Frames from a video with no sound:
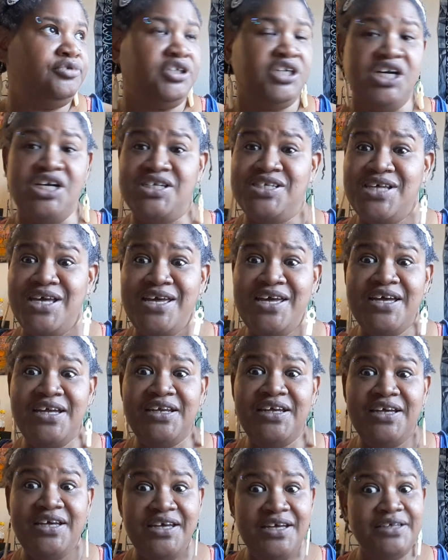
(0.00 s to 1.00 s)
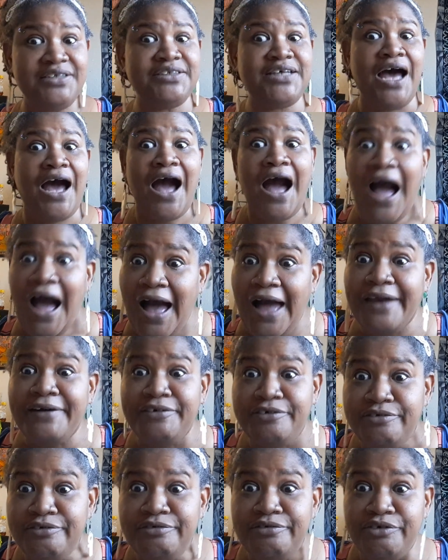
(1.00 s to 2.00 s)
because it is hot.
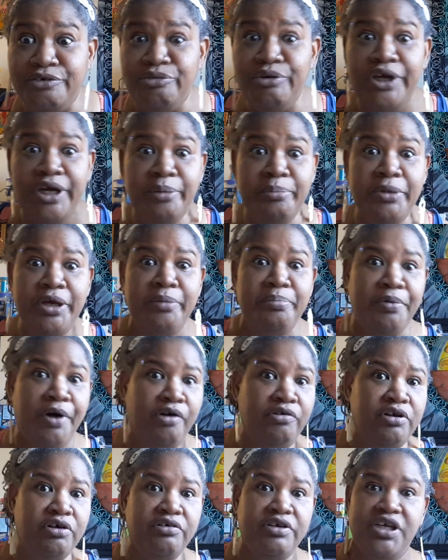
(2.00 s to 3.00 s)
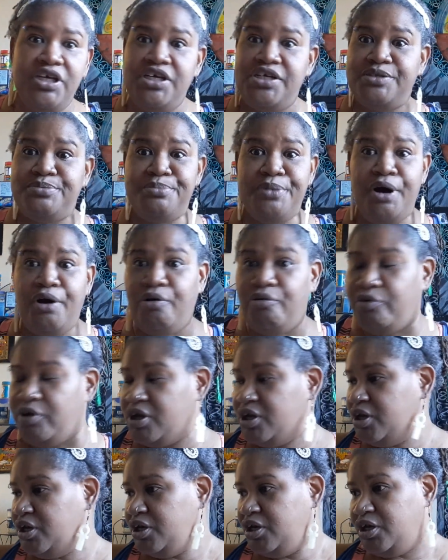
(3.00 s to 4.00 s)
You hear me? Poor little Gizmo.
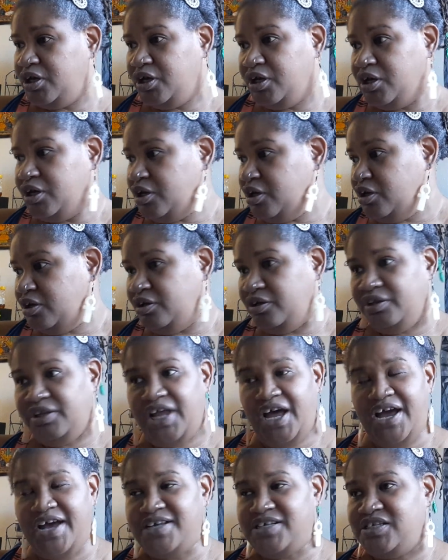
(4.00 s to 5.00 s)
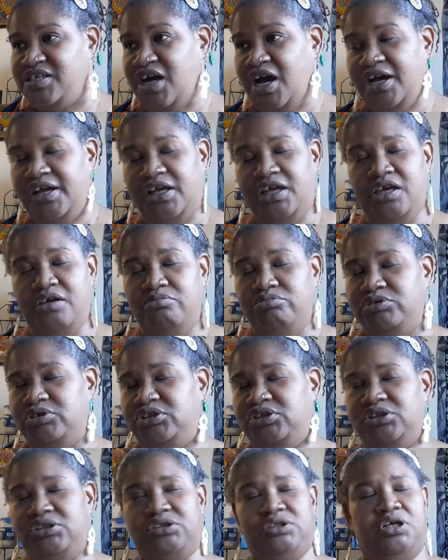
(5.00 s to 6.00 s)
Last night he
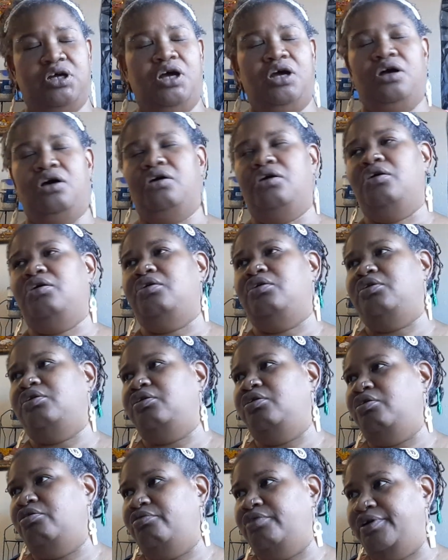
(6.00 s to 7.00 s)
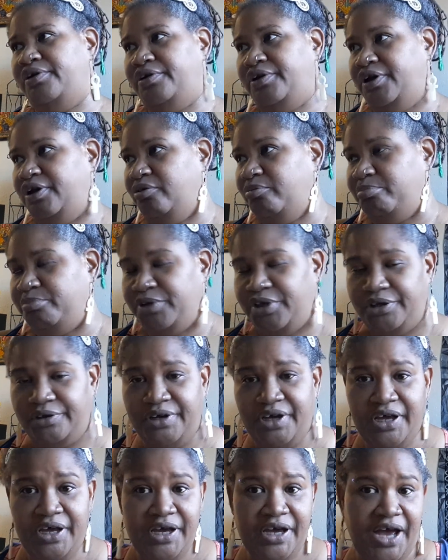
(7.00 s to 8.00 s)
was just like, oh, Lord, help me.
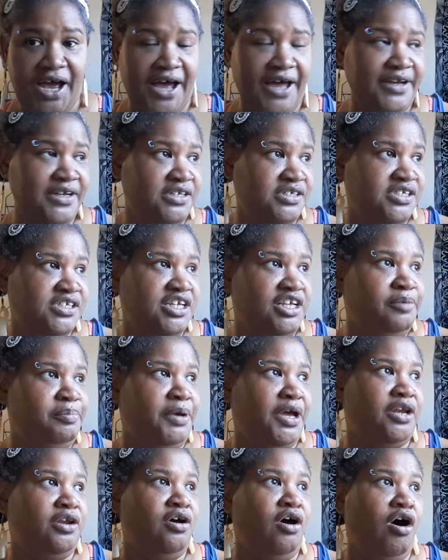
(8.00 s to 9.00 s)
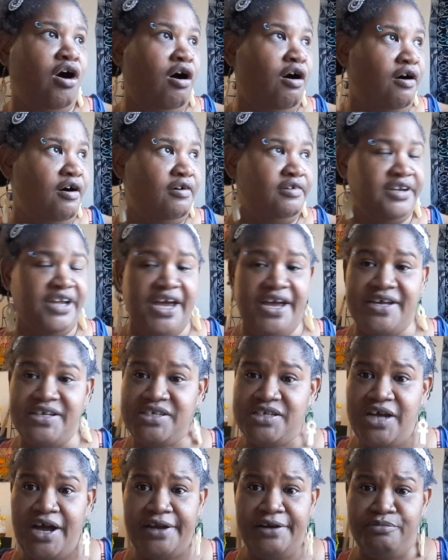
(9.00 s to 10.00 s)
I didn't sleep at all
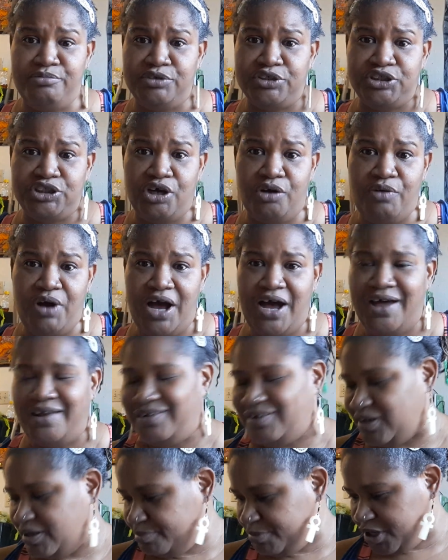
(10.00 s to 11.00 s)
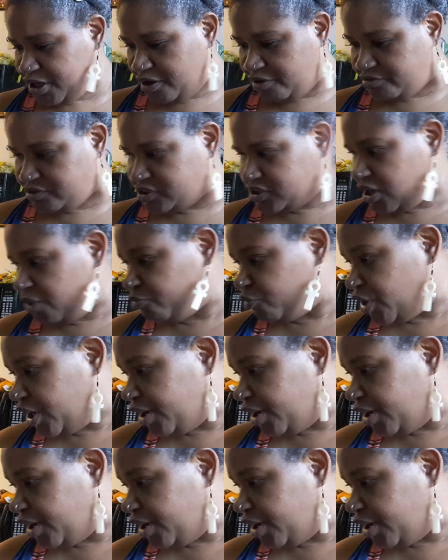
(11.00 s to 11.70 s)
last night. It was so hot. Let me go because I'm